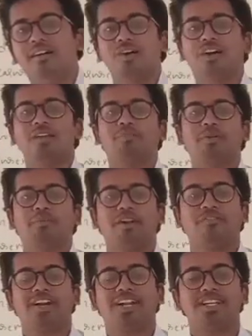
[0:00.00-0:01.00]
you can
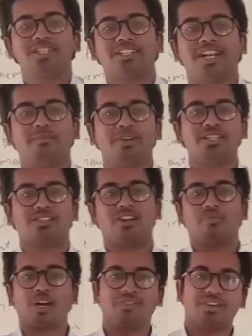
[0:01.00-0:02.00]
prepare financial statements
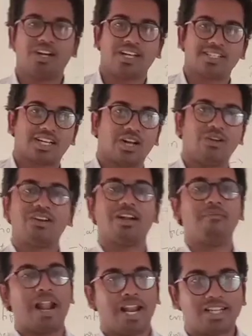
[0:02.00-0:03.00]
called profit and loss account
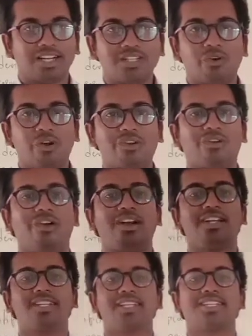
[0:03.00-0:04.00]
and balance. That is what you call
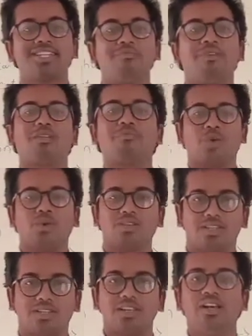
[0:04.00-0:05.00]
a system or
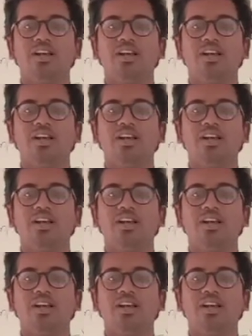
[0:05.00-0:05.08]
process.